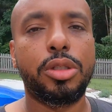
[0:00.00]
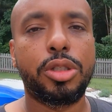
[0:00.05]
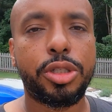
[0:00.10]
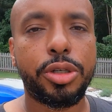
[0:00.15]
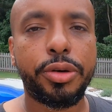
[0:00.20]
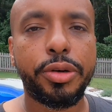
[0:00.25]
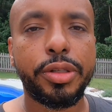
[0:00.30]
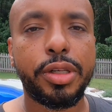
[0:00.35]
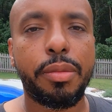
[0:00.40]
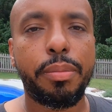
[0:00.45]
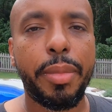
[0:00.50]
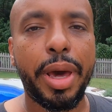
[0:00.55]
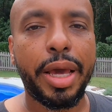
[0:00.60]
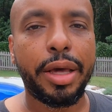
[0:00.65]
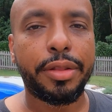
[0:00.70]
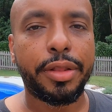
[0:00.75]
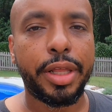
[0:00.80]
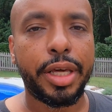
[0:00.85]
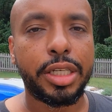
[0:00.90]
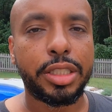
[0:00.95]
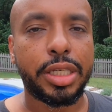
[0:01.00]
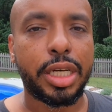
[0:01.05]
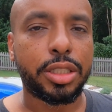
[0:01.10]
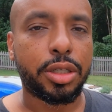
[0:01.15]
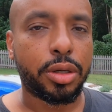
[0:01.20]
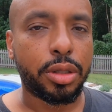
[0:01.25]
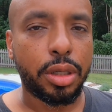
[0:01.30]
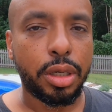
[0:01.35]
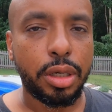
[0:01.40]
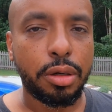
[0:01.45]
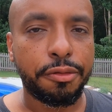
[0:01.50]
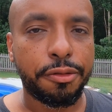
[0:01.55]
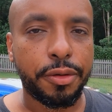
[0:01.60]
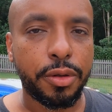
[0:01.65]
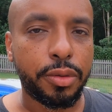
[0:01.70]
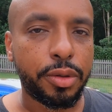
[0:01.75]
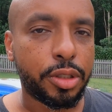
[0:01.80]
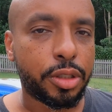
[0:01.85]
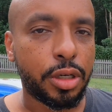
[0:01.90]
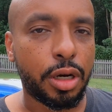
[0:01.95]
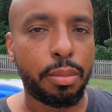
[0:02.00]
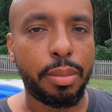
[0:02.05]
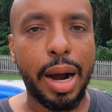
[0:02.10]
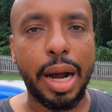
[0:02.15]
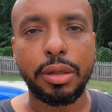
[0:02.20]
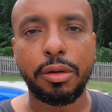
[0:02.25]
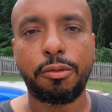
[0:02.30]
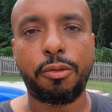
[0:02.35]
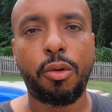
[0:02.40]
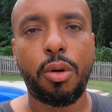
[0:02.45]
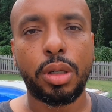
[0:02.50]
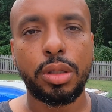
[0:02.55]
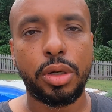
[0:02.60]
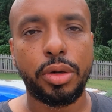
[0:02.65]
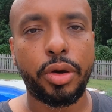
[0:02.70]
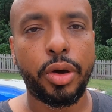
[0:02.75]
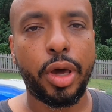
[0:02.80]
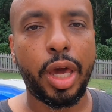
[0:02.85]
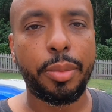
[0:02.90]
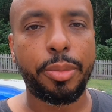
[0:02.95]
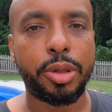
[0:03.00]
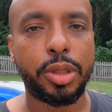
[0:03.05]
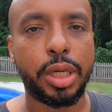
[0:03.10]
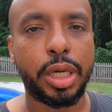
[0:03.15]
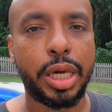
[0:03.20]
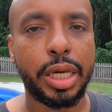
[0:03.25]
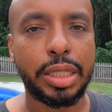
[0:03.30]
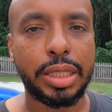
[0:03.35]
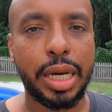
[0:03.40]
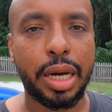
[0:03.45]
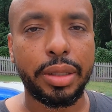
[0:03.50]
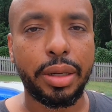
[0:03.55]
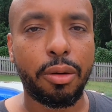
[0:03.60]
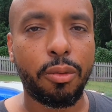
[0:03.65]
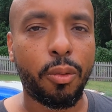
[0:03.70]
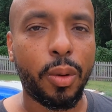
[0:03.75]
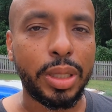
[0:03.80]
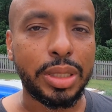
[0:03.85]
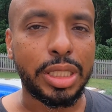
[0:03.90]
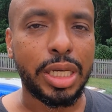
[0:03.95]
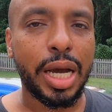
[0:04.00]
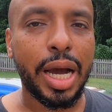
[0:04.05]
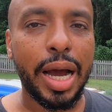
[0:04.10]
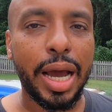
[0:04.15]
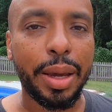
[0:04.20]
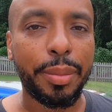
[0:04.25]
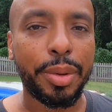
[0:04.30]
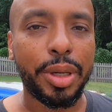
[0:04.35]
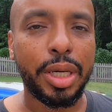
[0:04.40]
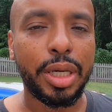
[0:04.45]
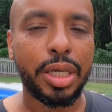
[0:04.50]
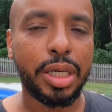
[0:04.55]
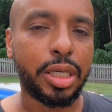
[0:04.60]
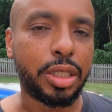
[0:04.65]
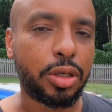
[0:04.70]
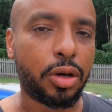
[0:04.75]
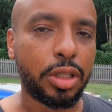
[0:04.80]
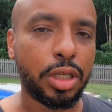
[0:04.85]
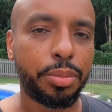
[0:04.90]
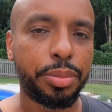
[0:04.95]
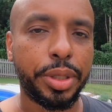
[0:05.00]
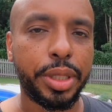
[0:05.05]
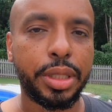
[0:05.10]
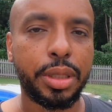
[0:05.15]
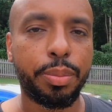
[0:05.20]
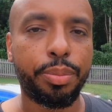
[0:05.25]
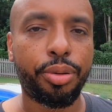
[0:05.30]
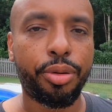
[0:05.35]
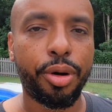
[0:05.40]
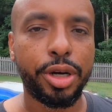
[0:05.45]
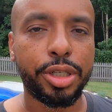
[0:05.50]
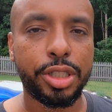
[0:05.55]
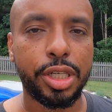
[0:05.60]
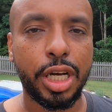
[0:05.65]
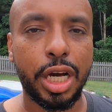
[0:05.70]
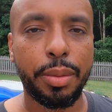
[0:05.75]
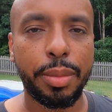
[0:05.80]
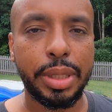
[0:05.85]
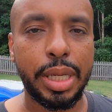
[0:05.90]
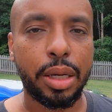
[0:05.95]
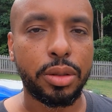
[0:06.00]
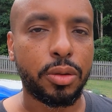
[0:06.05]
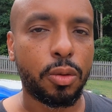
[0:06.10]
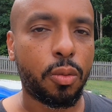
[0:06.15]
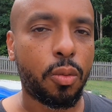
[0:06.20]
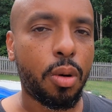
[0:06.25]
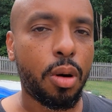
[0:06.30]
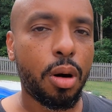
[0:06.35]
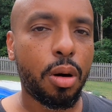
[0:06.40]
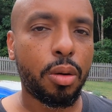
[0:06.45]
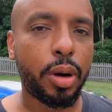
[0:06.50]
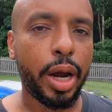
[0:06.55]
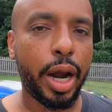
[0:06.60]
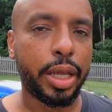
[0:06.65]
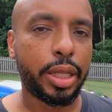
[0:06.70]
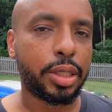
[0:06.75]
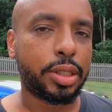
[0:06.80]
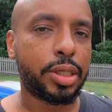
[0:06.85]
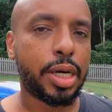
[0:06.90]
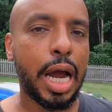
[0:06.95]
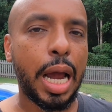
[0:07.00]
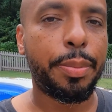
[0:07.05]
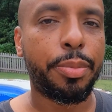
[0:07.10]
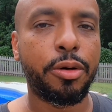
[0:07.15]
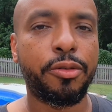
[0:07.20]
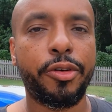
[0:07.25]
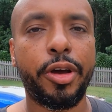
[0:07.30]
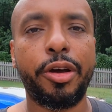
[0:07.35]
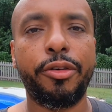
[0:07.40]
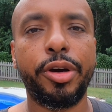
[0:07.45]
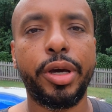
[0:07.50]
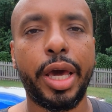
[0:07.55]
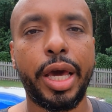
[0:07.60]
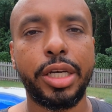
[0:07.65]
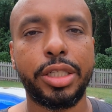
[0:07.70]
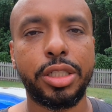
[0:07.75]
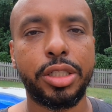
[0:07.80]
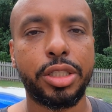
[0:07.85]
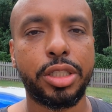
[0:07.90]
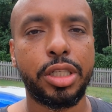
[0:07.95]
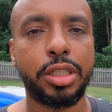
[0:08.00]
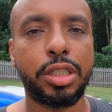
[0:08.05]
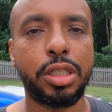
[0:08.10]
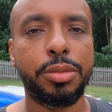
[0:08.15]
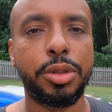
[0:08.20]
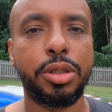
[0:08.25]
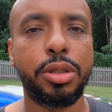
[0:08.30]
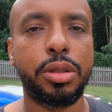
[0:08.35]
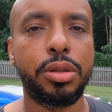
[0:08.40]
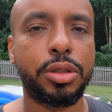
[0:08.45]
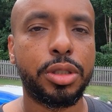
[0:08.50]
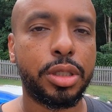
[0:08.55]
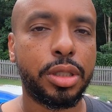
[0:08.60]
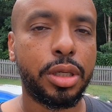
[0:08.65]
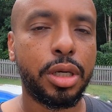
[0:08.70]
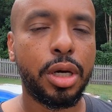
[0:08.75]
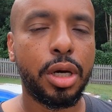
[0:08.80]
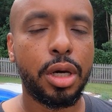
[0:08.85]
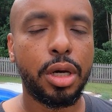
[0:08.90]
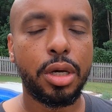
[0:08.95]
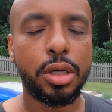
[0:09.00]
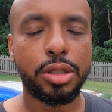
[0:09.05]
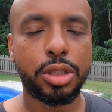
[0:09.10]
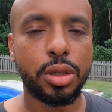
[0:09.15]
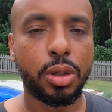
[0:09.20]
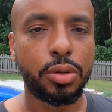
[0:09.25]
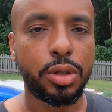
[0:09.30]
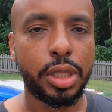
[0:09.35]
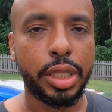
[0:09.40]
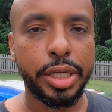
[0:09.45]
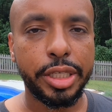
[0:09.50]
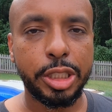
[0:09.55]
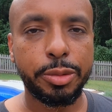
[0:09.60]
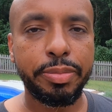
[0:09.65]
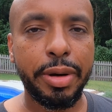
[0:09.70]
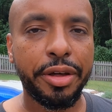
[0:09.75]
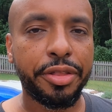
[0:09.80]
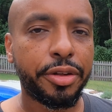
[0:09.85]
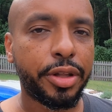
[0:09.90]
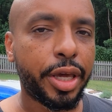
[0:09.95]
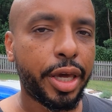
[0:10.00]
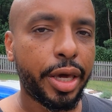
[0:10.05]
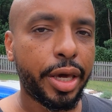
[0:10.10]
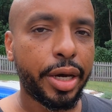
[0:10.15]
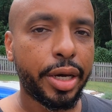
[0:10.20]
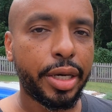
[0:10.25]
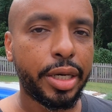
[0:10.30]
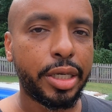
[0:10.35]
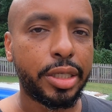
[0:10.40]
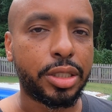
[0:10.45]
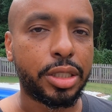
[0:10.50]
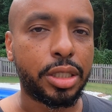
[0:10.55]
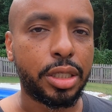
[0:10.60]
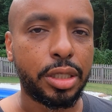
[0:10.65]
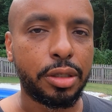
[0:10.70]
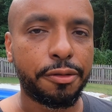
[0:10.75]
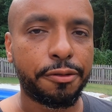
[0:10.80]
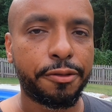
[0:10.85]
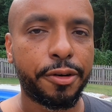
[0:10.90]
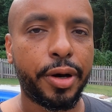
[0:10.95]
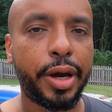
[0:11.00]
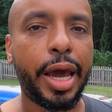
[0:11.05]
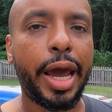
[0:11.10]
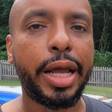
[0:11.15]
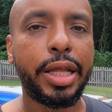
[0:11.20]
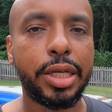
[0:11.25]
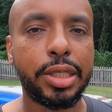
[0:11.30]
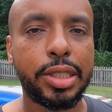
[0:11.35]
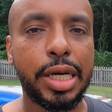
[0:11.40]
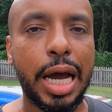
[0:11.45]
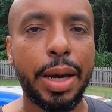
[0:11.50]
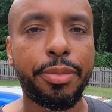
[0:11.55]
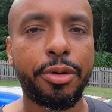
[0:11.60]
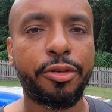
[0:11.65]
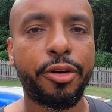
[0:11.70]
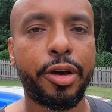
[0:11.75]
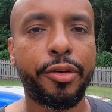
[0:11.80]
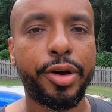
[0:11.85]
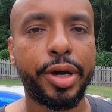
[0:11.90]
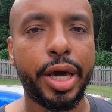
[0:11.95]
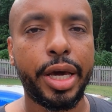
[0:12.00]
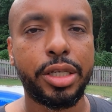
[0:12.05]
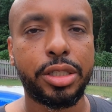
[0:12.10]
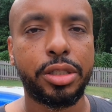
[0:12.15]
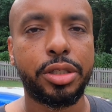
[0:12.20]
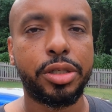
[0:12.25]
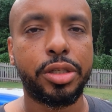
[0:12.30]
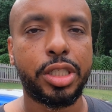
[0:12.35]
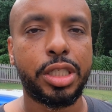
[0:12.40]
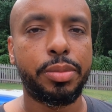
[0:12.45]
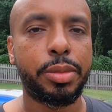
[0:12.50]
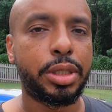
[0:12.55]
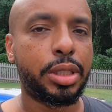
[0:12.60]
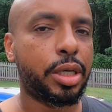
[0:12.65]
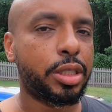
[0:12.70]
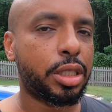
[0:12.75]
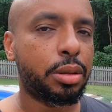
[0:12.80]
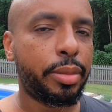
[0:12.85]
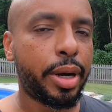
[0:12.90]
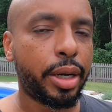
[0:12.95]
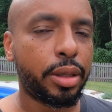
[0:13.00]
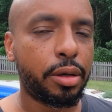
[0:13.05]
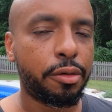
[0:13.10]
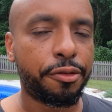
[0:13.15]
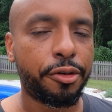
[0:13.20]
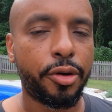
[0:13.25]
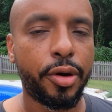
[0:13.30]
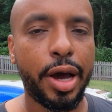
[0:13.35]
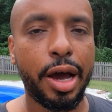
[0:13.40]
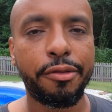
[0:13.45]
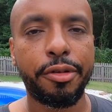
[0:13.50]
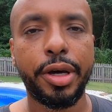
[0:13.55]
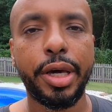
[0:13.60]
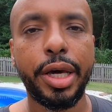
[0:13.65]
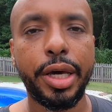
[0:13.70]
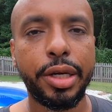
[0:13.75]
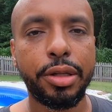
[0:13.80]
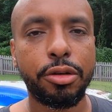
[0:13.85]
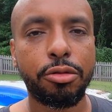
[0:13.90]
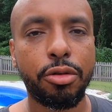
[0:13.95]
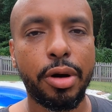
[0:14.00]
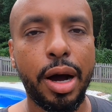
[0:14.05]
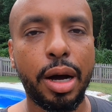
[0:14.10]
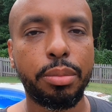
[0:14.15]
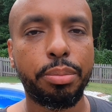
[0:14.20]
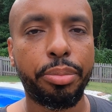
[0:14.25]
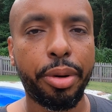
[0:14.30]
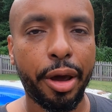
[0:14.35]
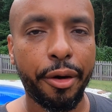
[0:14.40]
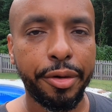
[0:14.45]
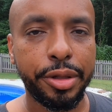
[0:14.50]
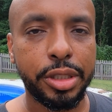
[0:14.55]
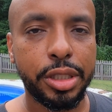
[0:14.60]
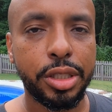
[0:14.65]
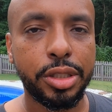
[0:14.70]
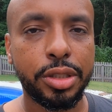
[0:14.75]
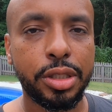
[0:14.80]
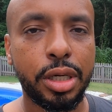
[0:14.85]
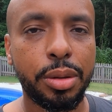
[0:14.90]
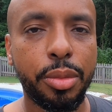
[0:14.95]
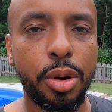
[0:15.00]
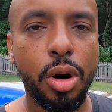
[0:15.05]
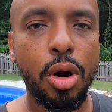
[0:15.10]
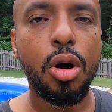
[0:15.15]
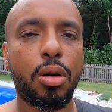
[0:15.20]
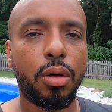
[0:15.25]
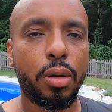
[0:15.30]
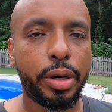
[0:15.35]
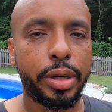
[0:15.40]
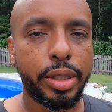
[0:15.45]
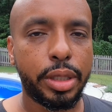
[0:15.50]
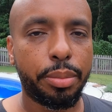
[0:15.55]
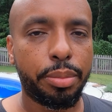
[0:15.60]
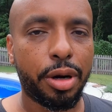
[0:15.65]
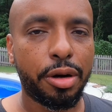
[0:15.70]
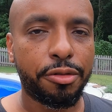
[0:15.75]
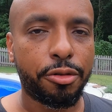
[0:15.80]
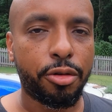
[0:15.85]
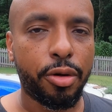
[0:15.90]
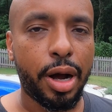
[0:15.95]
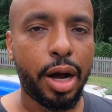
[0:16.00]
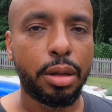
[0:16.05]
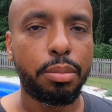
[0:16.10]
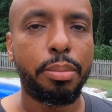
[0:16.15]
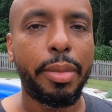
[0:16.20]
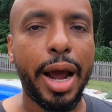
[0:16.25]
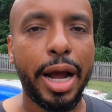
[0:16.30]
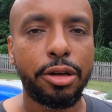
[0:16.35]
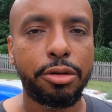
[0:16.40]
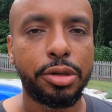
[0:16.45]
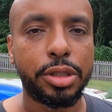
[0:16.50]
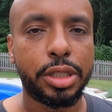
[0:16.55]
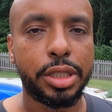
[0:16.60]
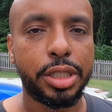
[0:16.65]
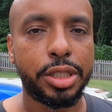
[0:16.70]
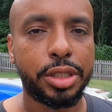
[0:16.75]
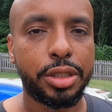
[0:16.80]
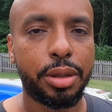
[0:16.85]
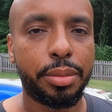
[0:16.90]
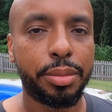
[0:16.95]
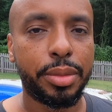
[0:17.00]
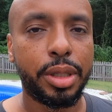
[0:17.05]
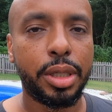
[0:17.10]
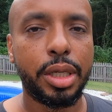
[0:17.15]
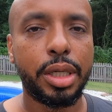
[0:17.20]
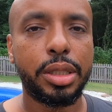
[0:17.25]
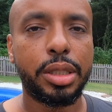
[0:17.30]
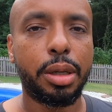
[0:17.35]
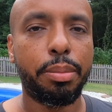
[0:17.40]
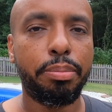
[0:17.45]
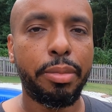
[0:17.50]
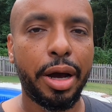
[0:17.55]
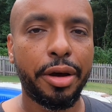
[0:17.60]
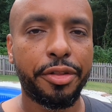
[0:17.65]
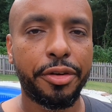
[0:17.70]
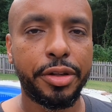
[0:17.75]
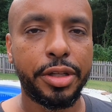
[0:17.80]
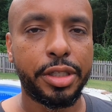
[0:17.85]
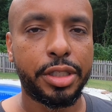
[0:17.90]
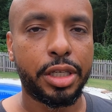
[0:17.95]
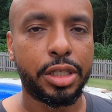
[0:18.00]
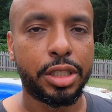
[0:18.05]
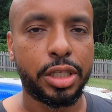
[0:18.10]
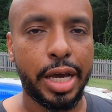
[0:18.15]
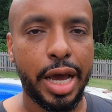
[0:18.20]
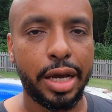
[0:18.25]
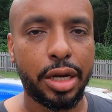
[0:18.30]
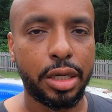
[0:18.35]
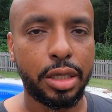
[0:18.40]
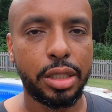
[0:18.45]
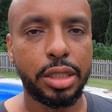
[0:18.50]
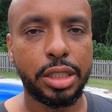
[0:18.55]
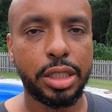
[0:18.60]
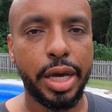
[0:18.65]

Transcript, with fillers: Two of the main things that's going to influence the amount of water you're able to get down at one time is going to be the pressure coming out the wall and the type of irrigation system you're using. So this method here is good for any type of irrigation system. It doesn't matter if you have an in-ground buried system or an above-ground manual system. The method is exactly the